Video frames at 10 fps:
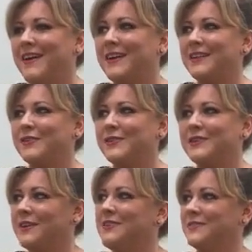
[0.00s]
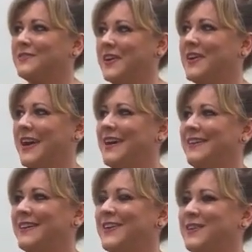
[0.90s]
I thought, oh,
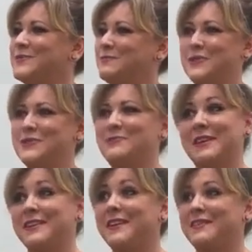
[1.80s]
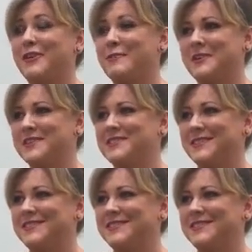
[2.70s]
okay, I'm supposed to be an art therapist.